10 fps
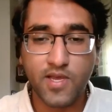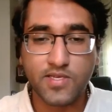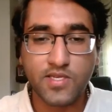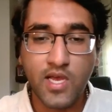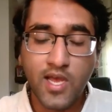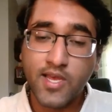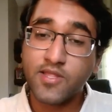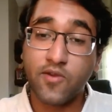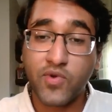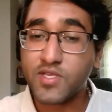because
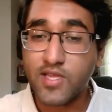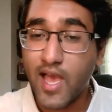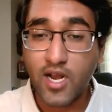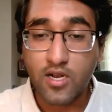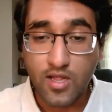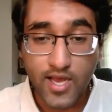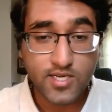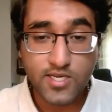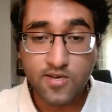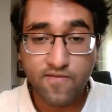they recently had an
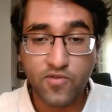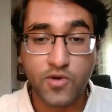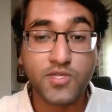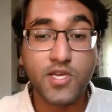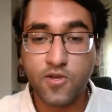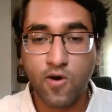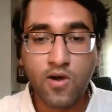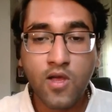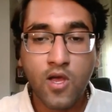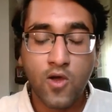election for their
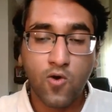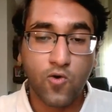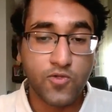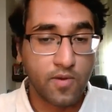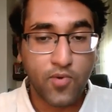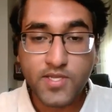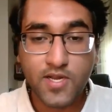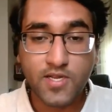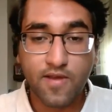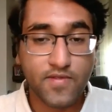Sikyong, or their
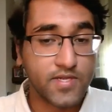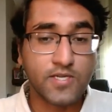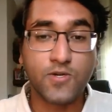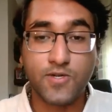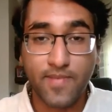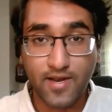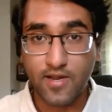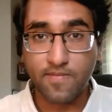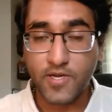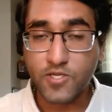president of the Central
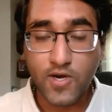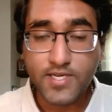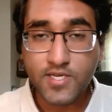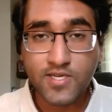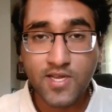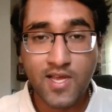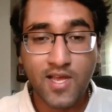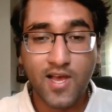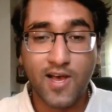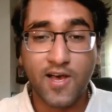Tibetan Administration.
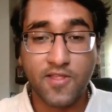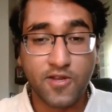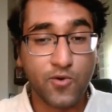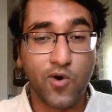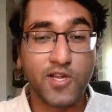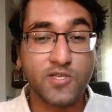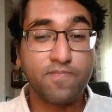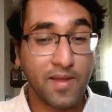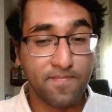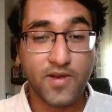Uh, the new one is
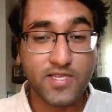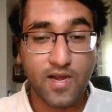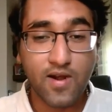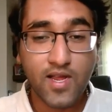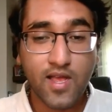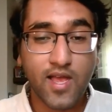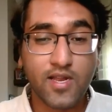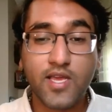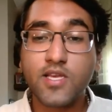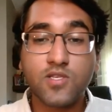Penpa Tsering,
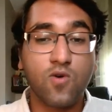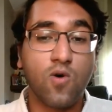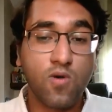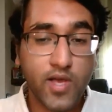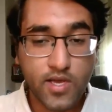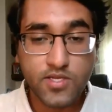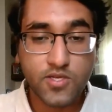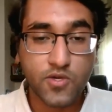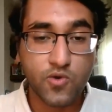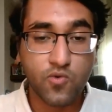and his goal is
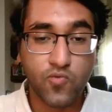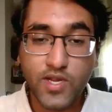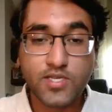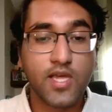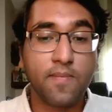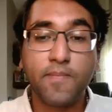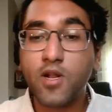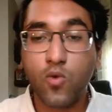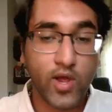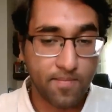to reach that
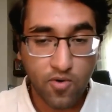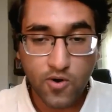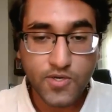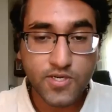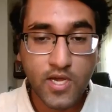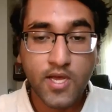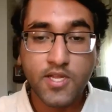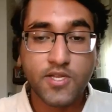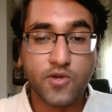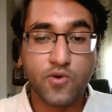middle way approach
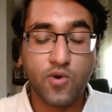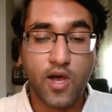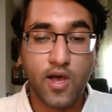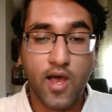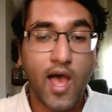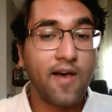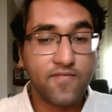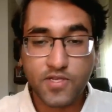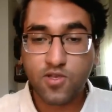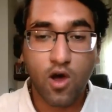to uh, have
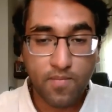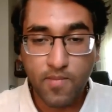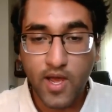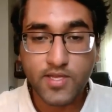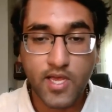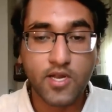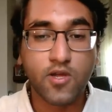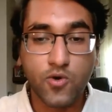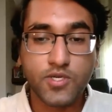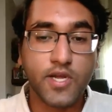this compromise and
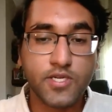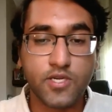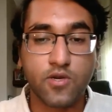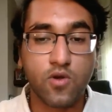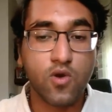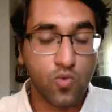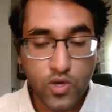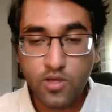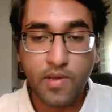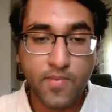negotiation
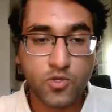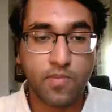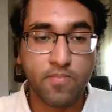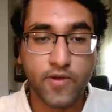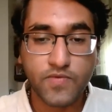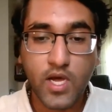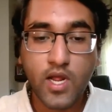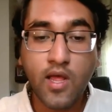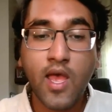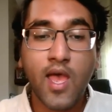with the People's Republic of
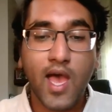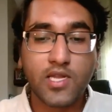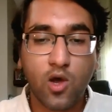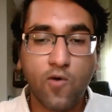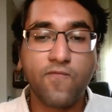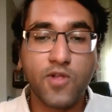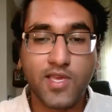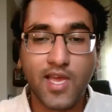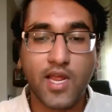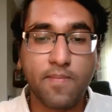China and to
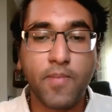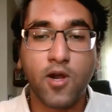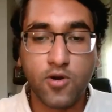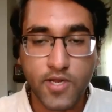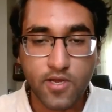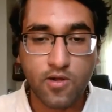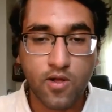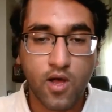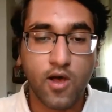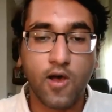hopefully get a better
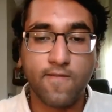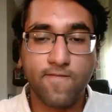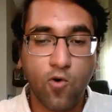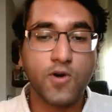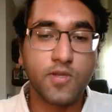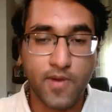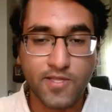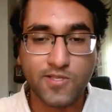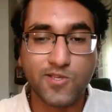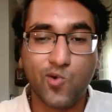deal uh, for
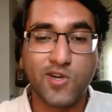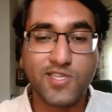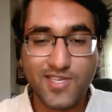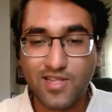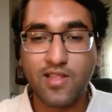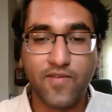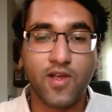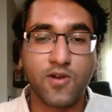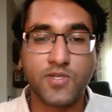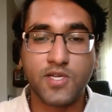Tibetans who are still
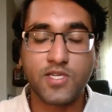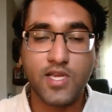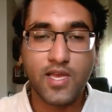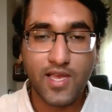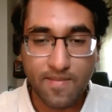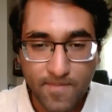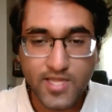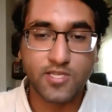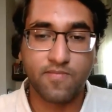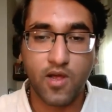living under such
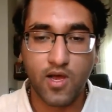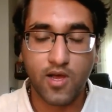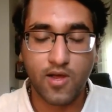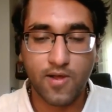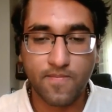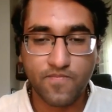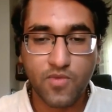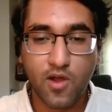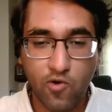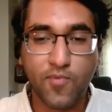immense uh,
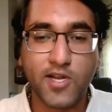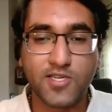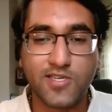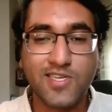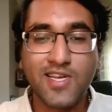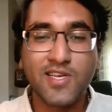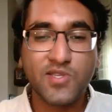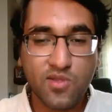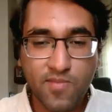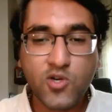repression.
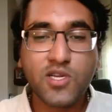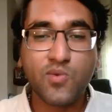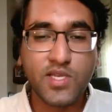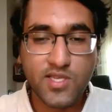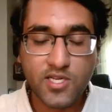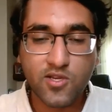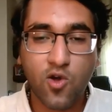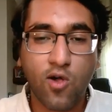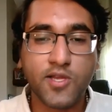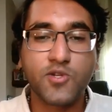So the mm-hmm. motion was essentially
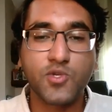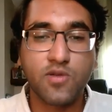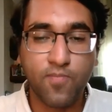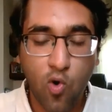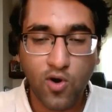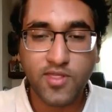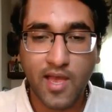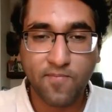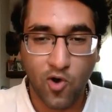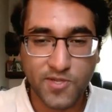calling to support
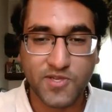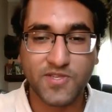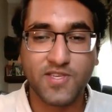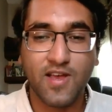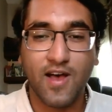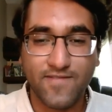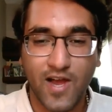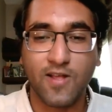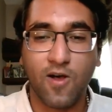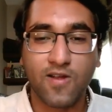that process of
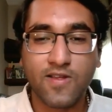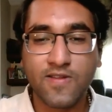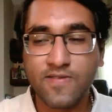dialogue.